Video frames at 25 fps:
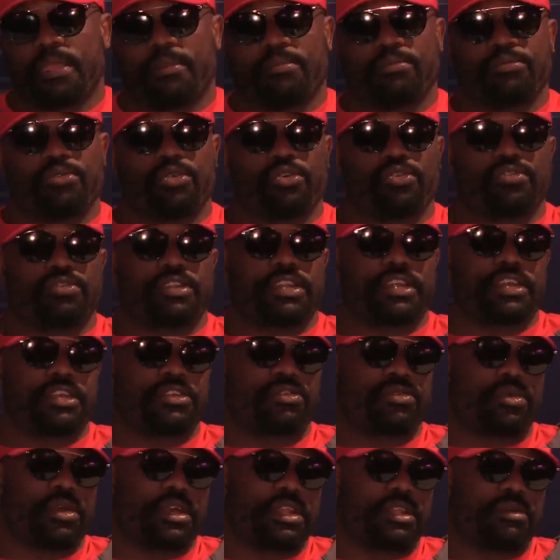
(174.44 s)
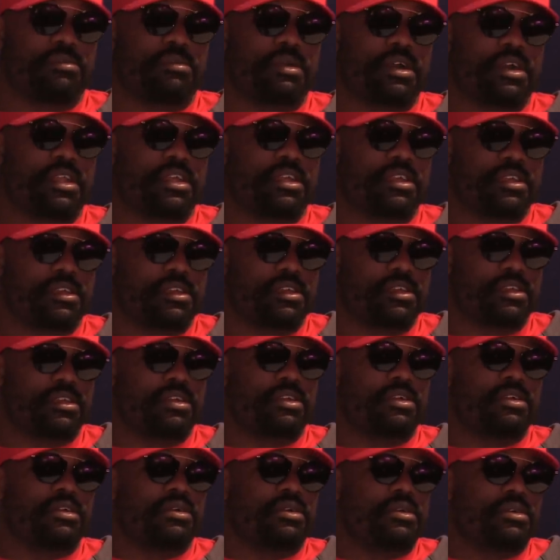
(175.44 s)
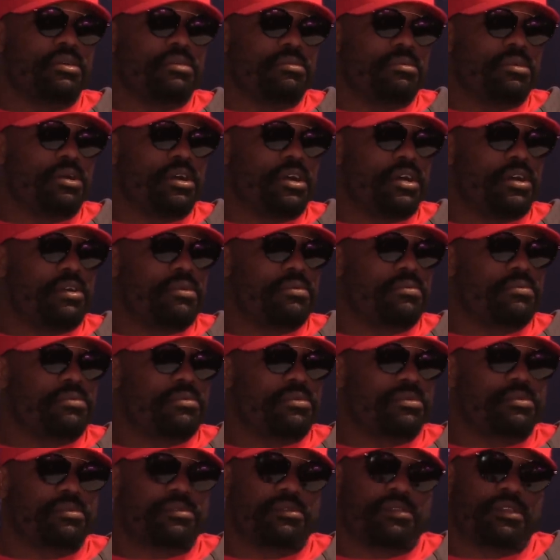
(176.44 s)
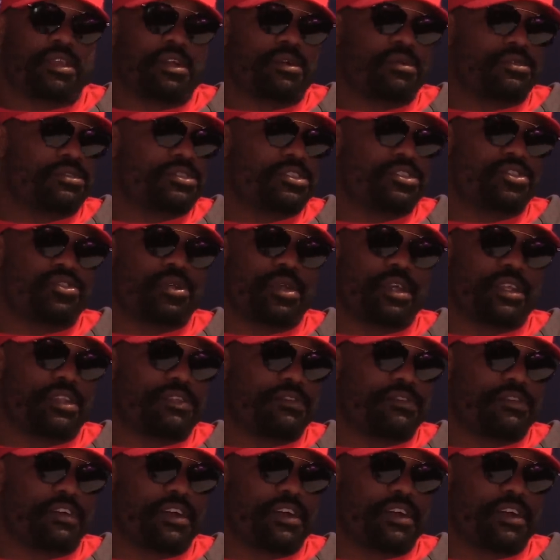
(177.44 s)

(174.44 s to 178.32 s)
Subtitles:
I'm not really annoyed about it, but I was enjoying